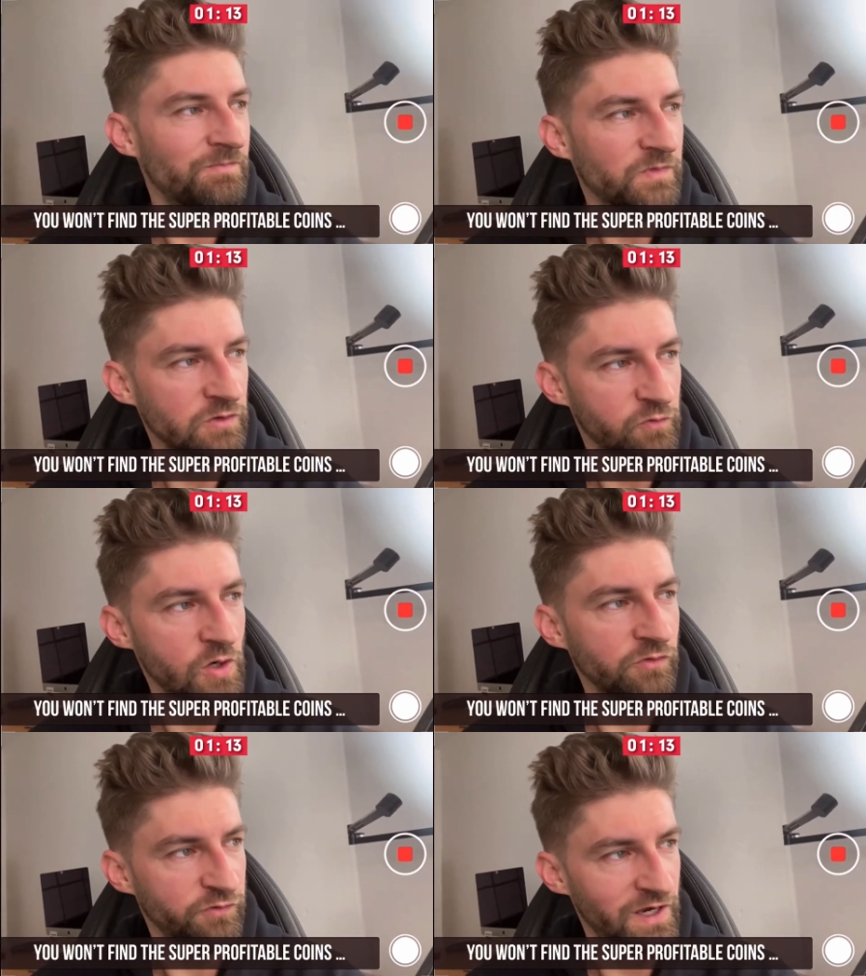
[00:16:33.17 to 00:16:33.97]
you
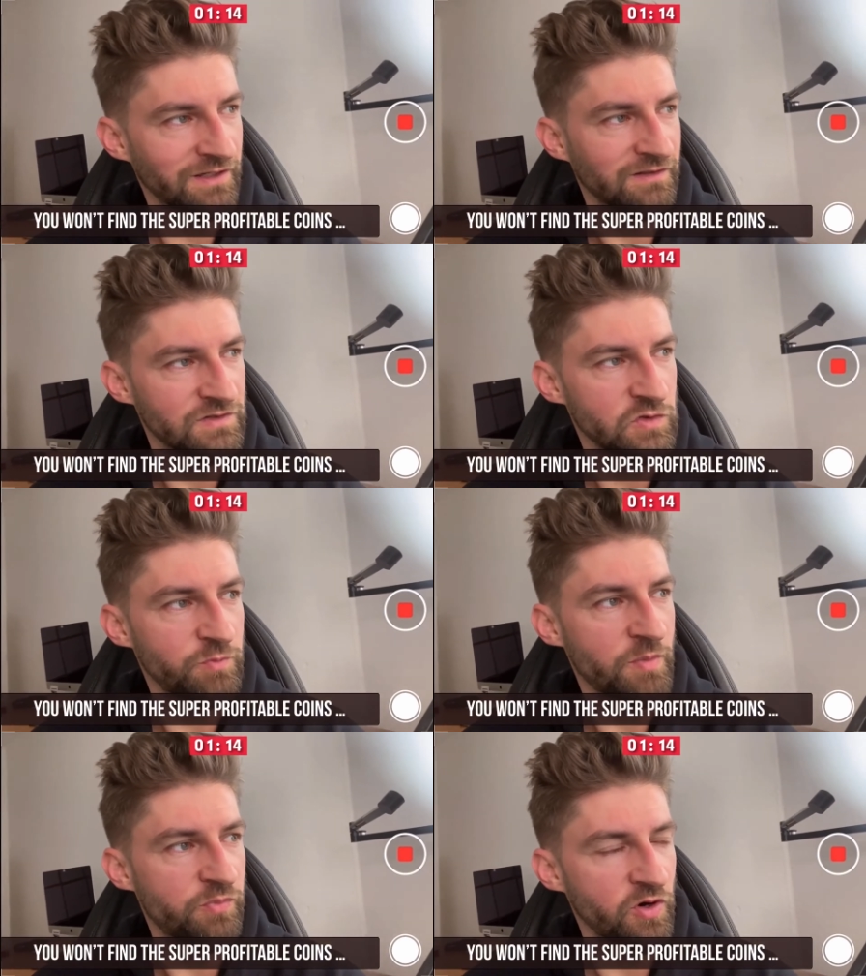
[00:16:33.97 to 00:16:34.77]
won't find the
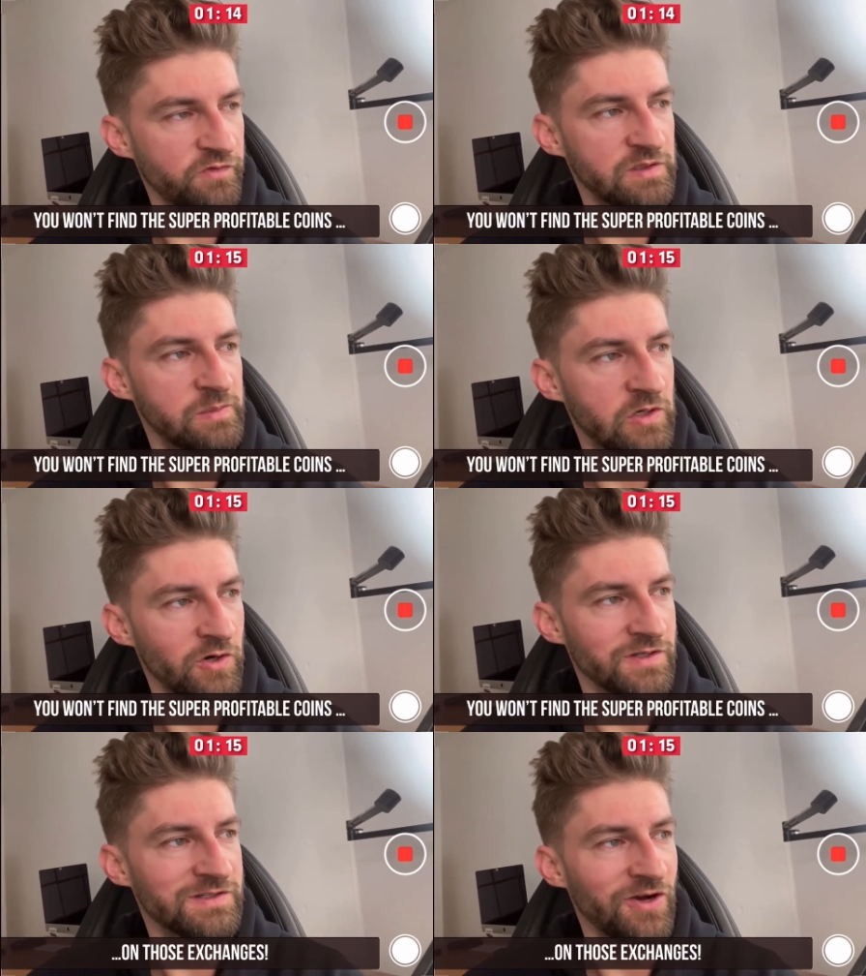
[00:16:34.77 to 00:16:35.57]
super profitable
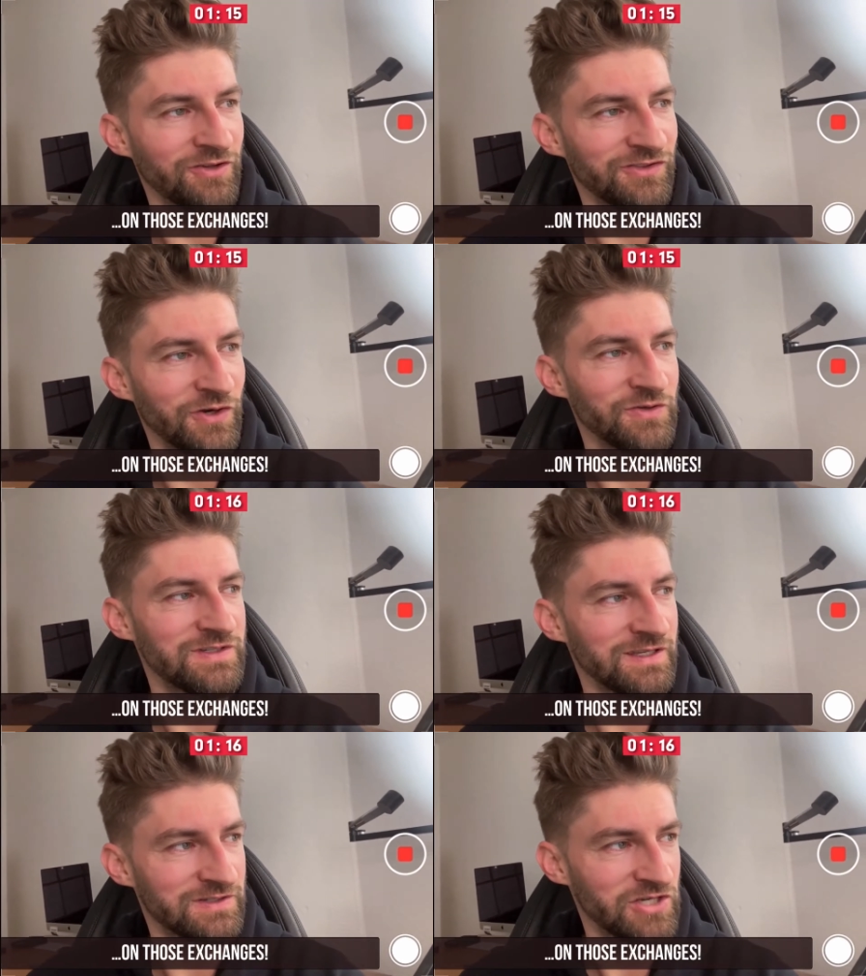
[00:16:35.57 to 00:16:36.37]
coins on those
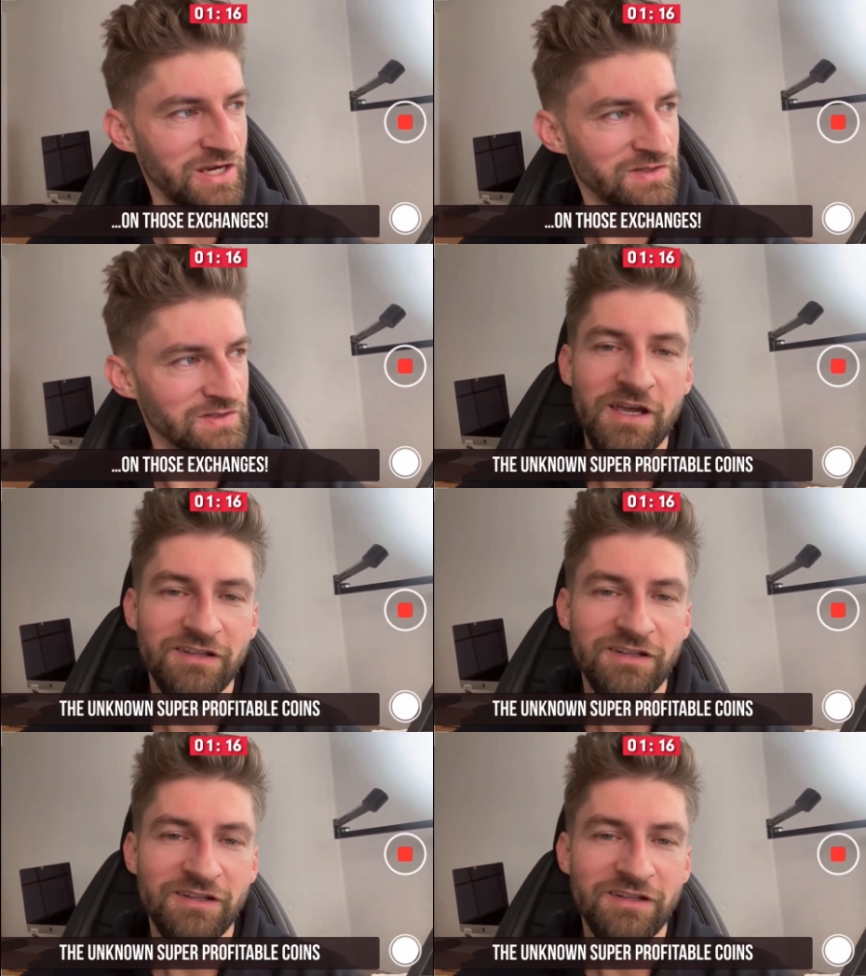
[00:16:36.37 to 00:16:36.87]
exchanges.